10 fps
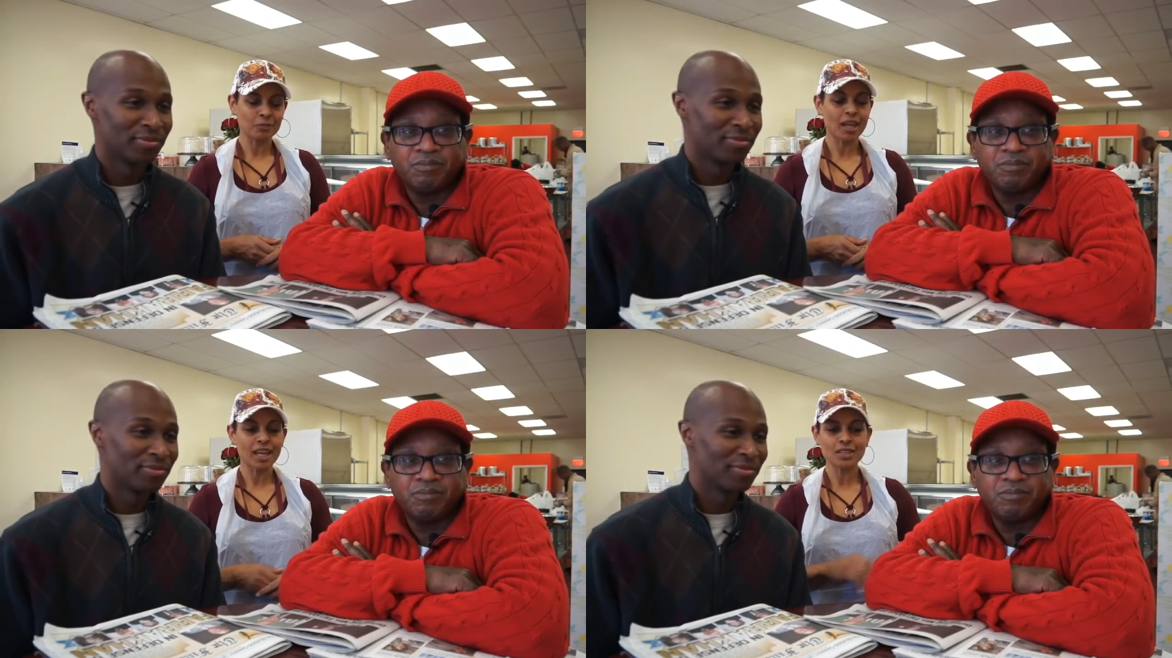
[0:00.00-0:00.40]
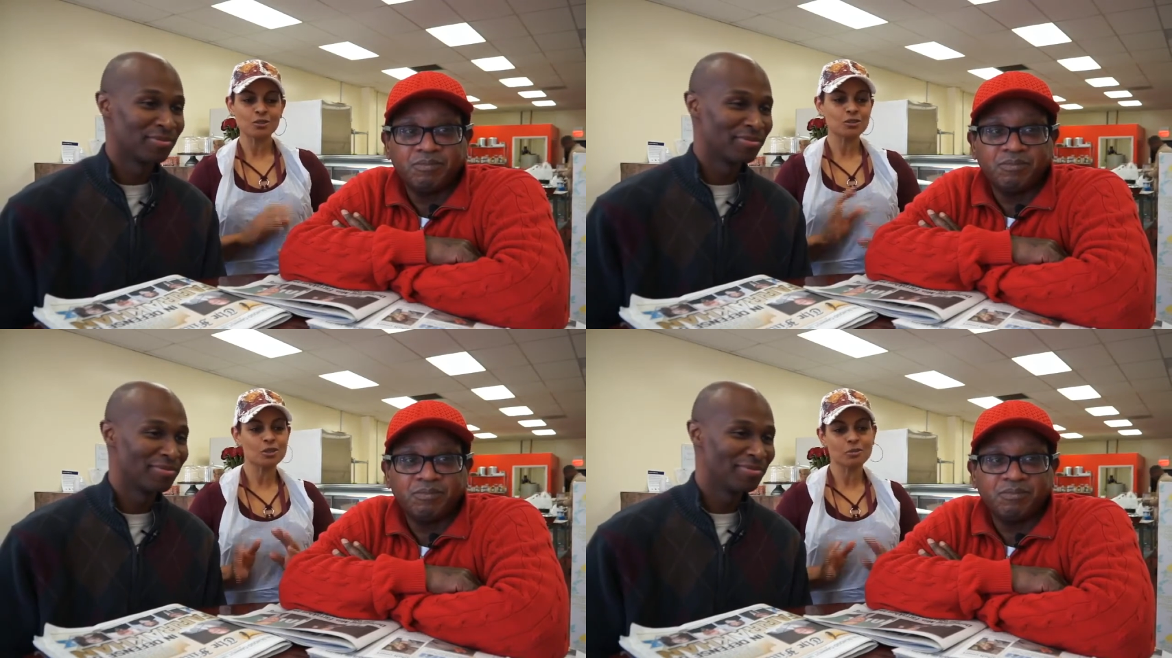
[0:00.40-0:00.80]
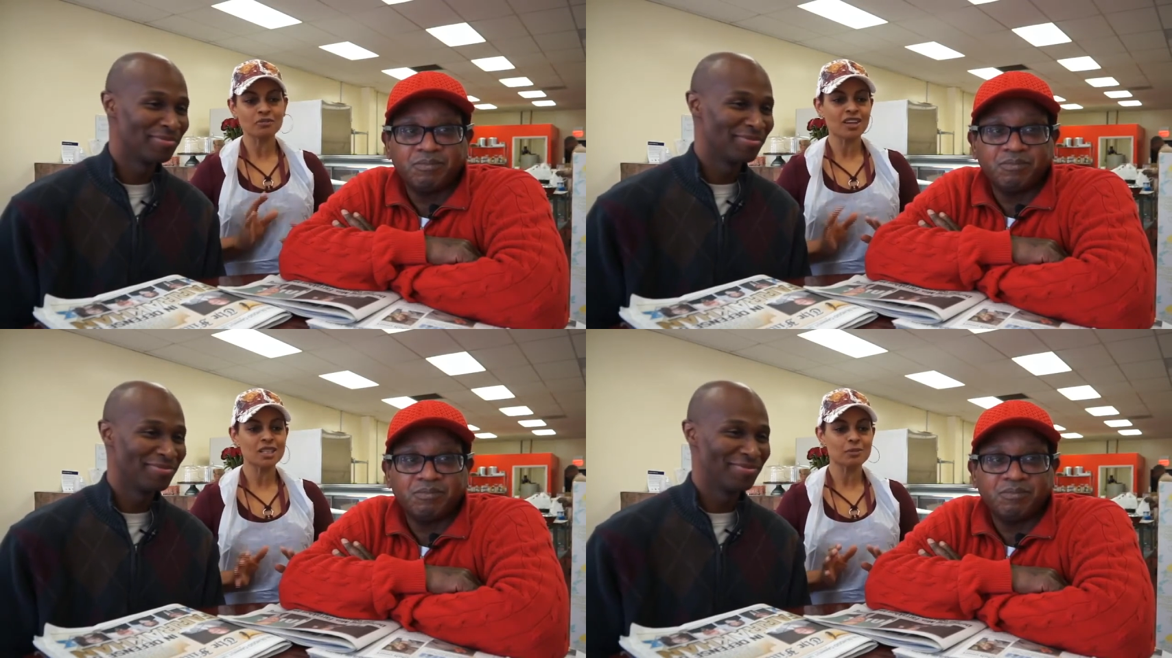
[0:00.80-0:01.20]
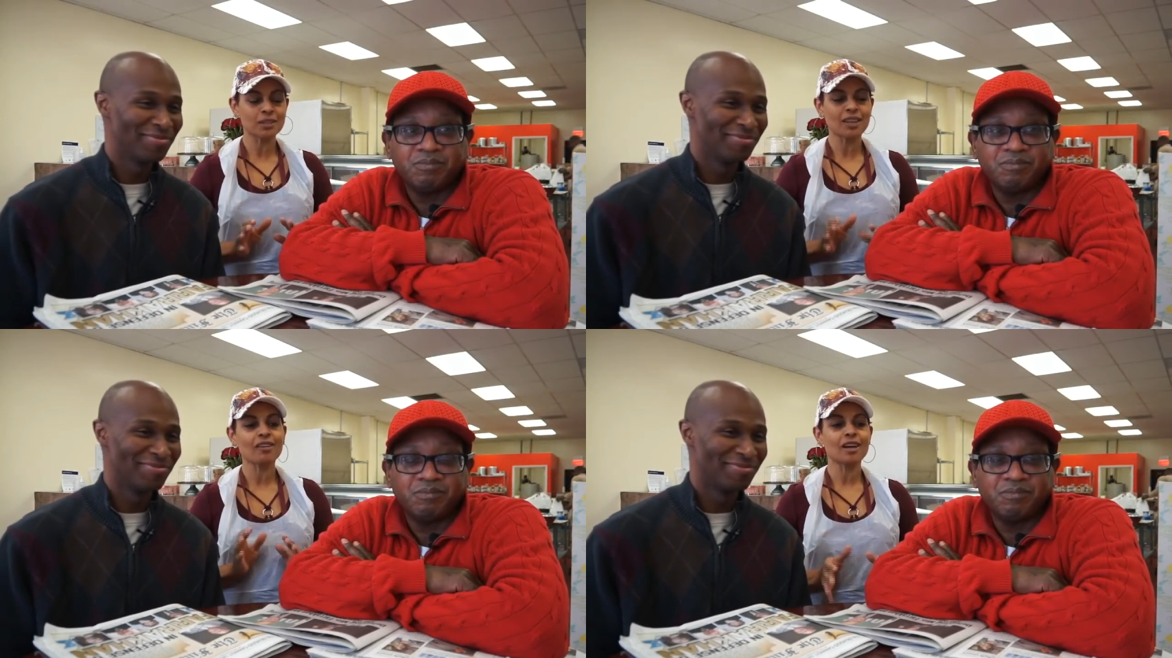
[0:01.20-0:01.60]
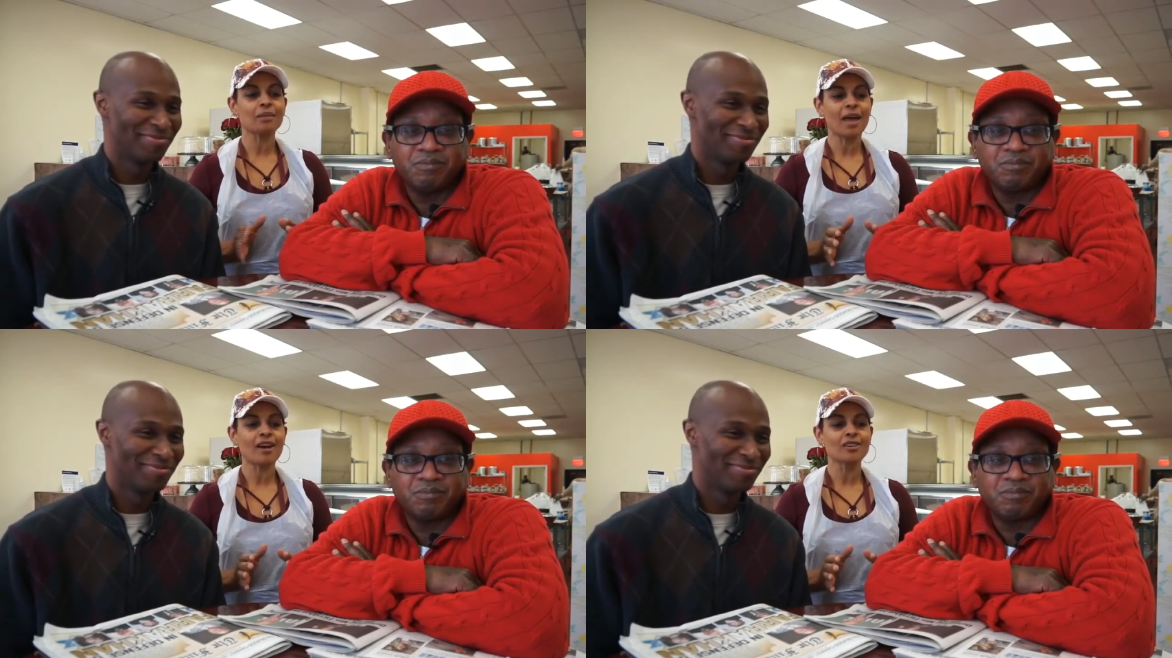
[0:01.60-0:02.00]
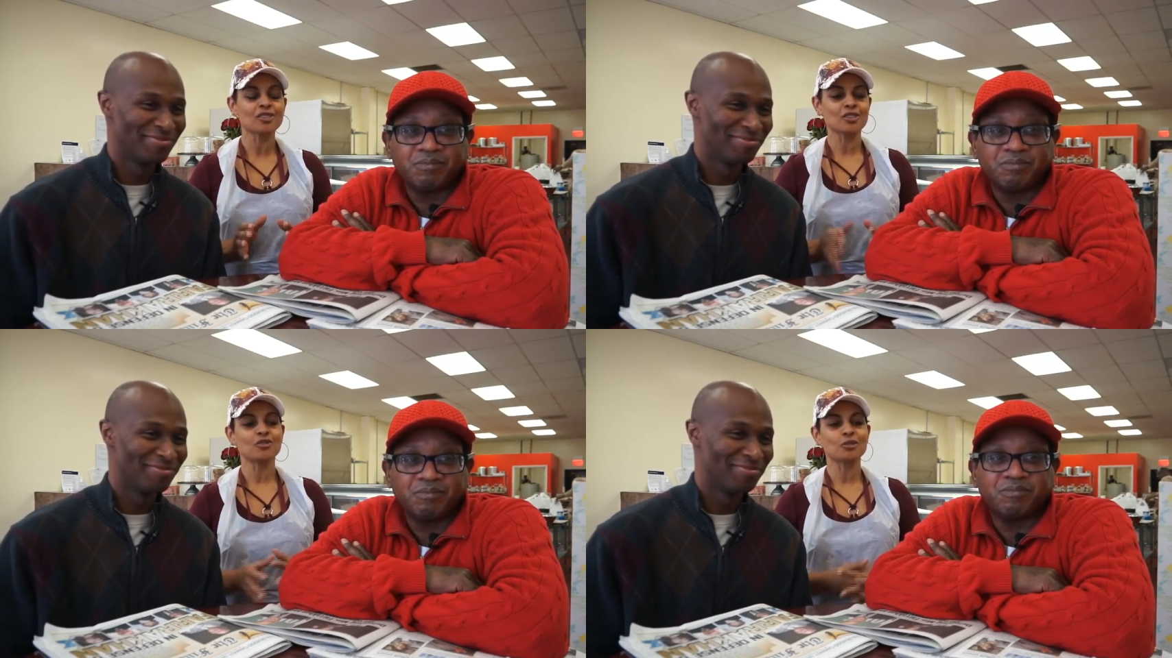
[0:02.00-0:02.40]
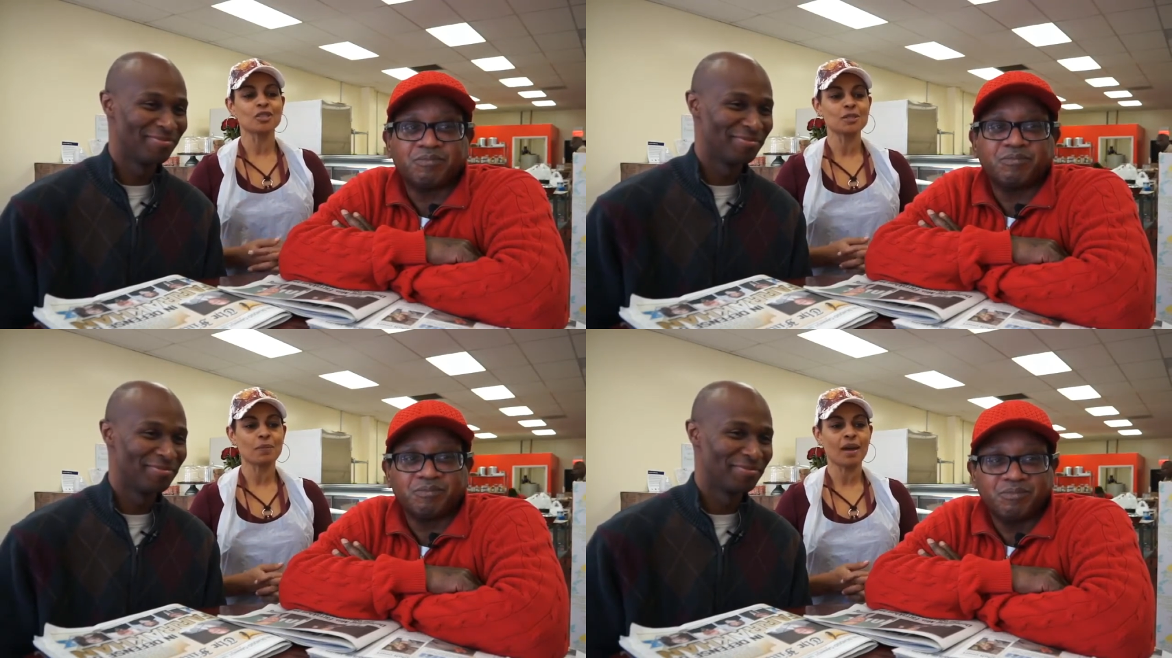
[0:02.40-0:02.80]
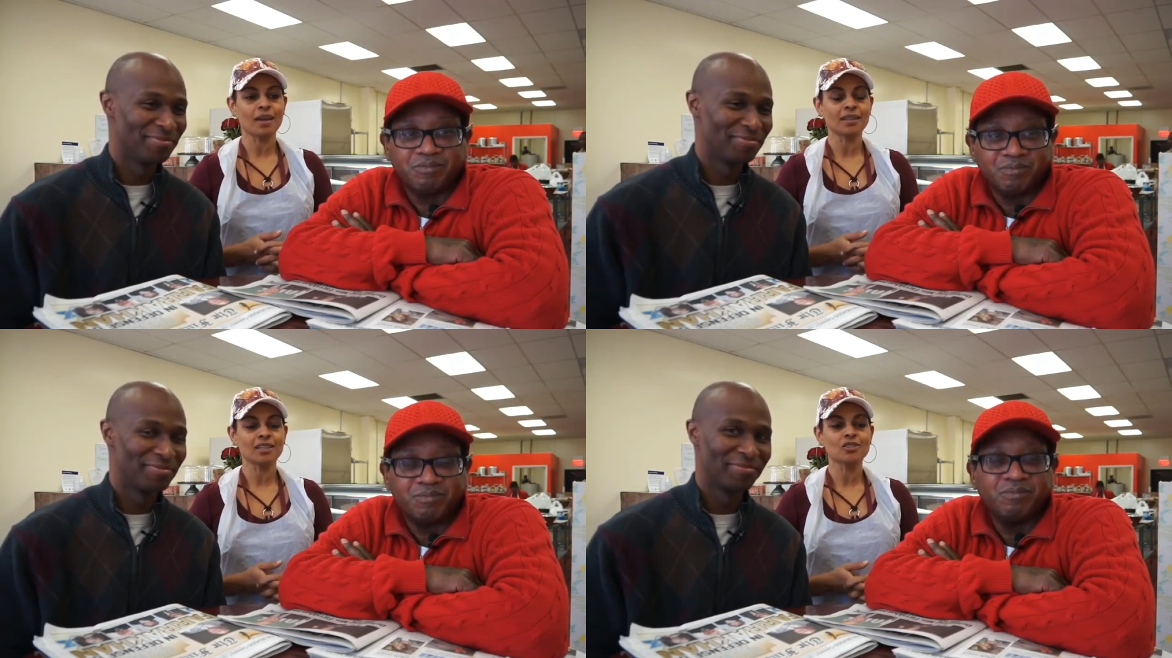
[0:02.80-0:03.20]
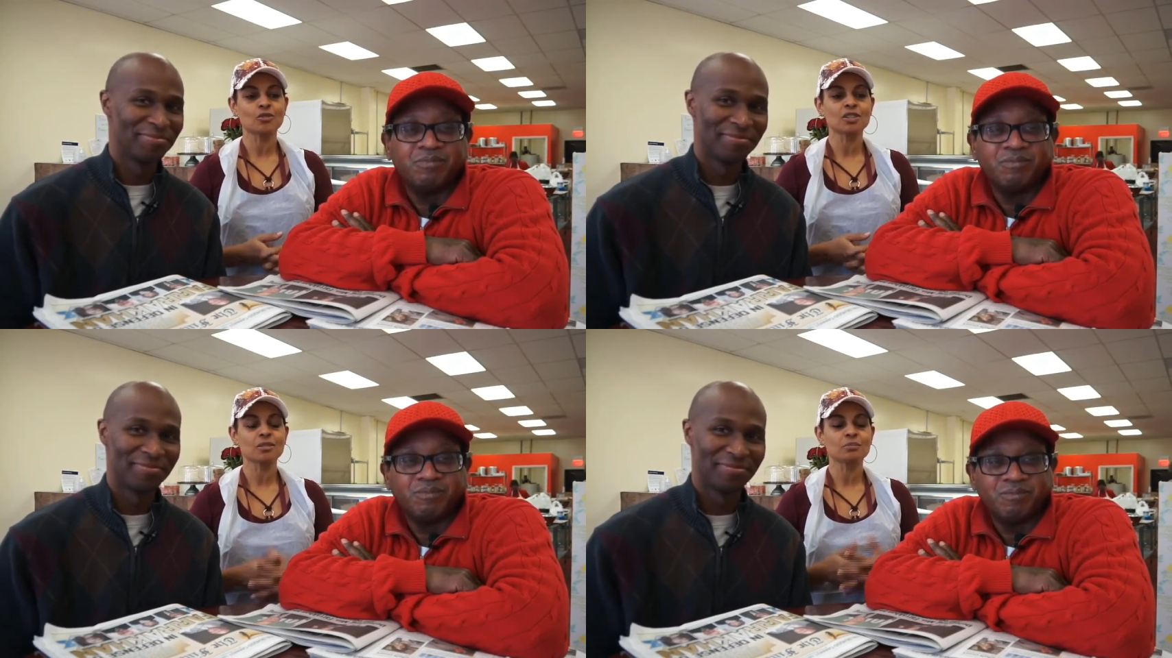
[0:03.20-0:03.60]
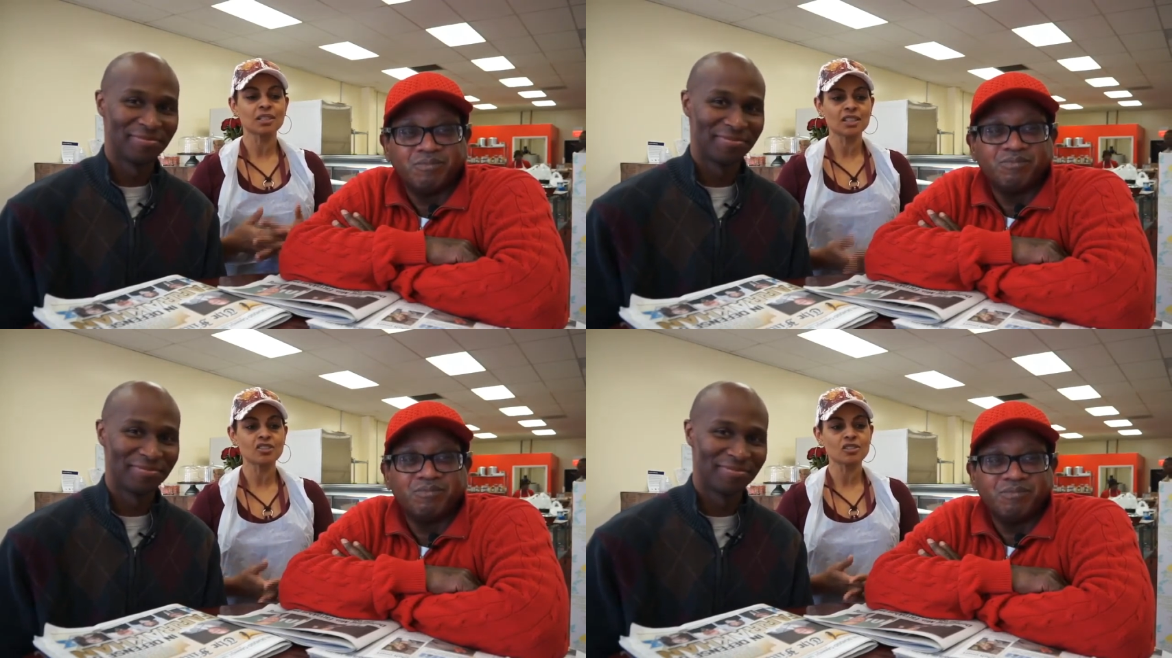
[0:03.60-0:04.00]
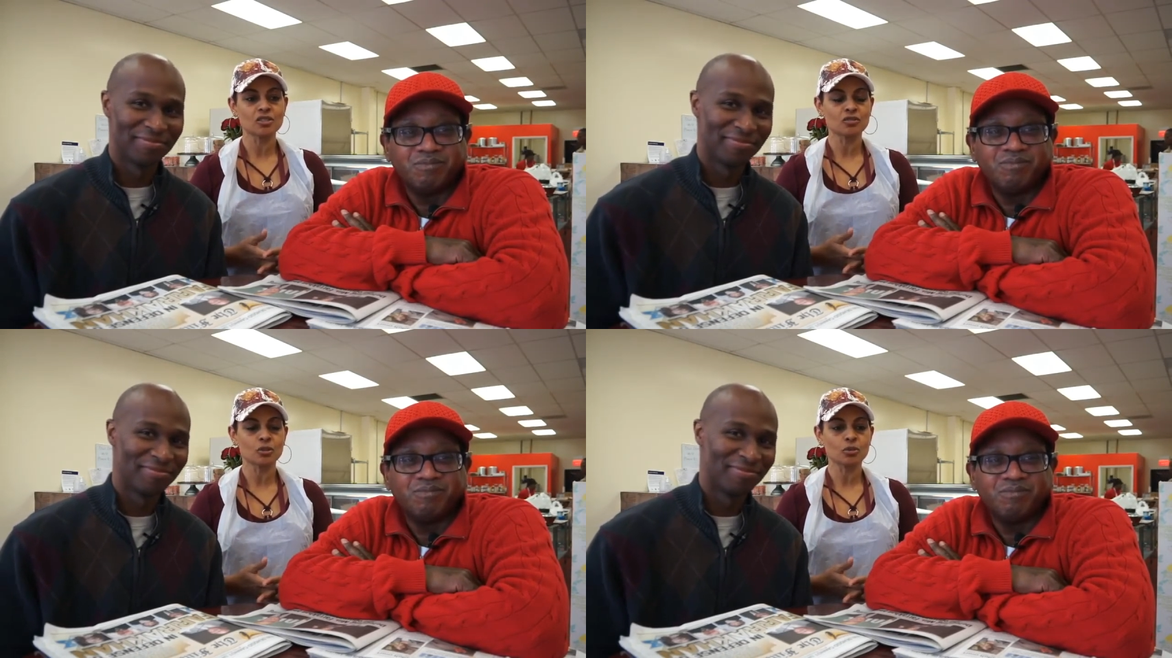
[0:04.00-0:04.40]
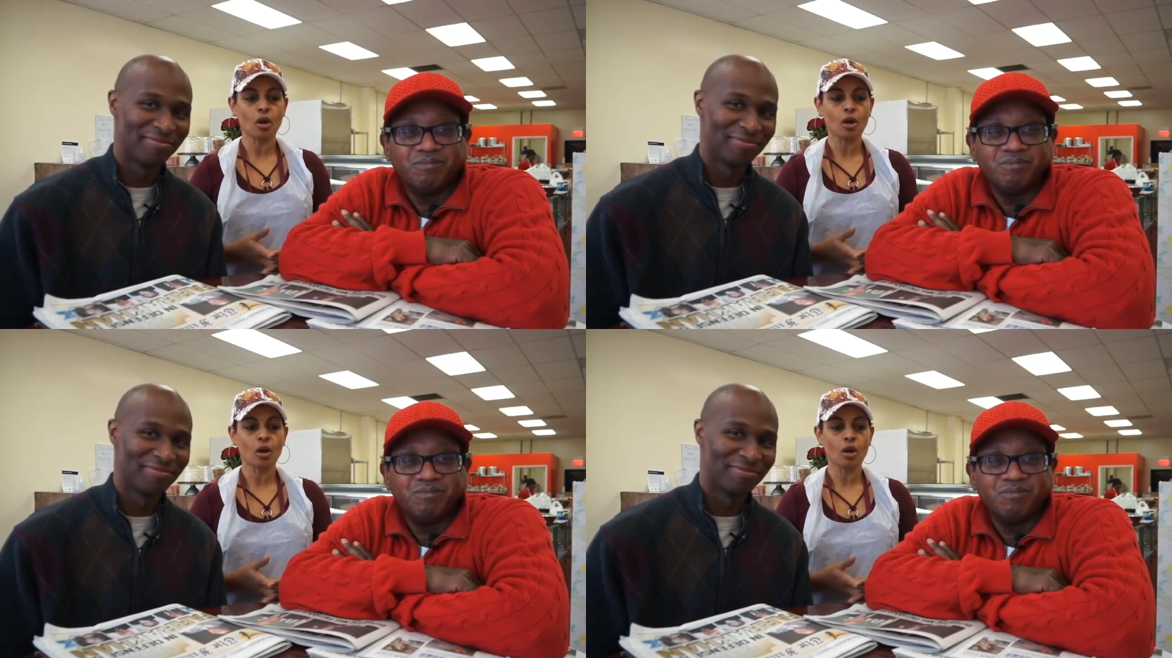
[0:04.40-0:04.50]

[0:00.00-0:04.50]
Speaker 1: Well, hey, YouTube and Facebook, y'all come out to the foodie spot and enjoy some delicious food.